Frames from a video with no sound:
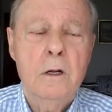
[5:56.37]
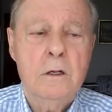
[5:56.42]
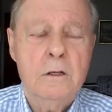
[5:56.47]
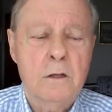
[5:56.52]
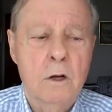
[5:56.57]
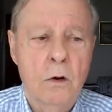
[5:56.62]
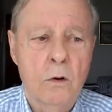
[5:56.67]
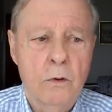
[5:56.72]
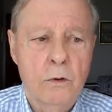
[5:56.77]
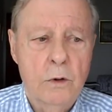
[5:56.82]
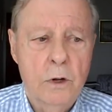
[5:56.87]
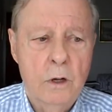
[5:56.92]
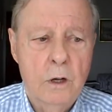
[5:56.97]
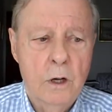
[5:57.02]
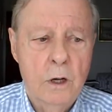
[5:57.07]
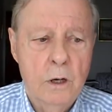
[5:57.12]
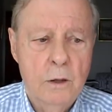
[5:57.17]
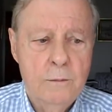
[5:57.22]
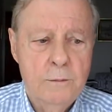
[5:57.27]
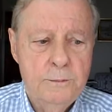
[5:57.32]
So
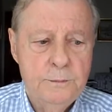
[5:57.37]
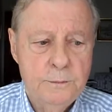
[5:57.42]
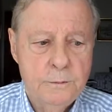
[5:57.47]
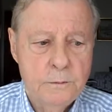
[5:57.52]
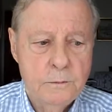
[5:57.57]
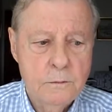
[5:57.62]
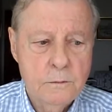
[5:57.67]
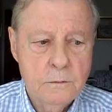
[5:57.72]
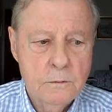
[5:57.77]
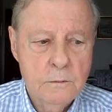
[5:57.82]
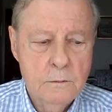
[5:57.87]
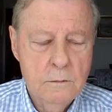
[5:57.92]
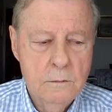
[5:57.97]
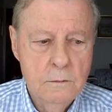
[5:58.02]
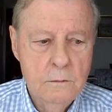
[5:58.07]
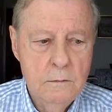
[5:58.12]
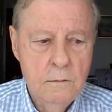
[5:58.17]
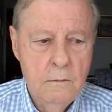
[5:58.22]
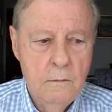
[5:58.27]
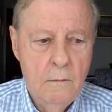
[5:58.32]
um,
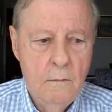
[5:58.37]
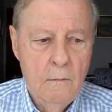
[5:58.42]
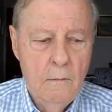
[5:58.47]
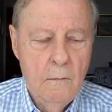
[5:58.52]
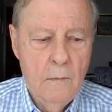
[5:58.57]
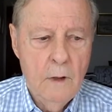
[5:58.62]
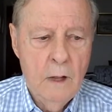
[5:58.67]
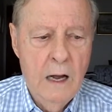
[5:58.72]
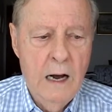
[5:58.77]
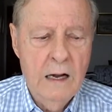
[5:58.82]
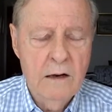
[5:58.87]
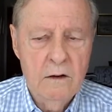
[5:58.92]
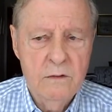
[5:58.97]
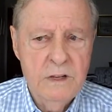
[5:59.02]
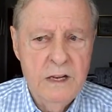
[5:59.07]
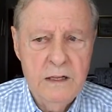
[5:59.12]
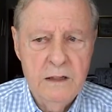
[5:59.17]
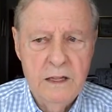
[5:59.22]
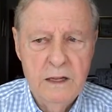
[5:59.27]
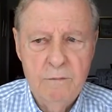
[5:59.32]
I don't
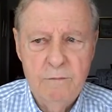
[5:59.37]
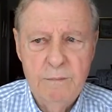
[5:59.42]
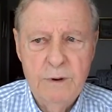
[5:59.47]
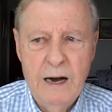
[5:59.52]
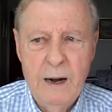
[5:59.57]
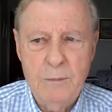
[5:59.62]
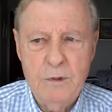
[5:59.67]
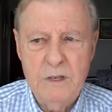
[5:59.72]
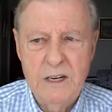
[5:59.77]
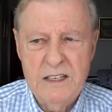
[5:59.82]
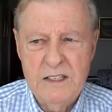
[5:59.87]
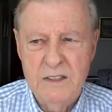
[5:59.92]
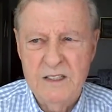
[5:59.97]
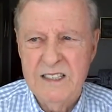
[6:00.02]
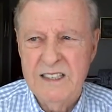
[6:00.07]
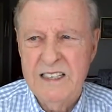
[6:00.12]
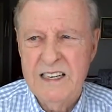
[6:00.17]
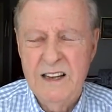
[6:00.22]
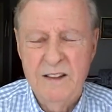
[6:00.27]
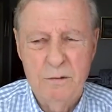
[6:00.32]
think the bomb sights
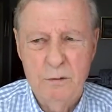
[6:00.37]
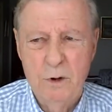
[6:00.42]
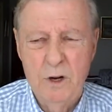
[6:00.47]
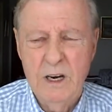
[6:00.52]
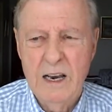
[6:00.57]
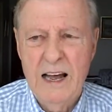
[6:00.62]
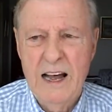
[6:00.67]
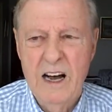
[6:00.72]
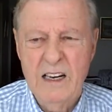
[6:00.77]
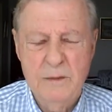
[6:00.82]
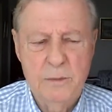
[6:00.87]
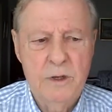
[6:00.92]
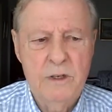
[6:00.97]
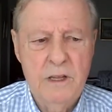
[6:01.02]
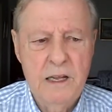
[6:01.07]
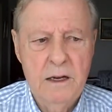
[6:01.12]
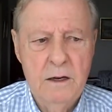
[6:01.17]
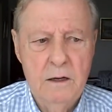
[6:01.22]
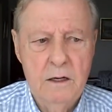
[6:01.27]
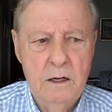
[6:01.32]
could see through clouds,
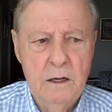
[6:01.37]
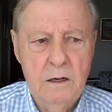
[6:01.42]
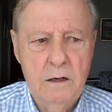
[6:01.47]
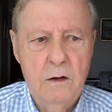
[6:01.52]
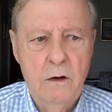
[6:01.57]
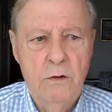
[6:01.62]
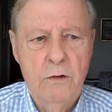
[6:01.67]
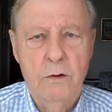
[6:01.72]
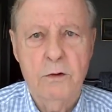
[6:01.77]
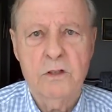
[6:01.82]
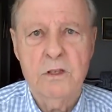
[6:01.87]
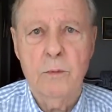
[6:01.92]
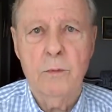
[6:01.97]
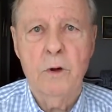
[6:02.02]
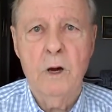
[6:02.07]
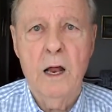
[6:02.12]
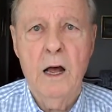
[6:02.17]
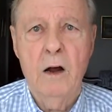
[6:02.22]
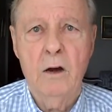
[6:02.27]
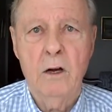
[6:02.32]
but they could go through some
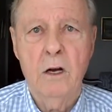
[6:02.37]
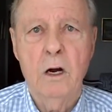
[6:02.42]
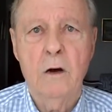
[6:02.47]
cloud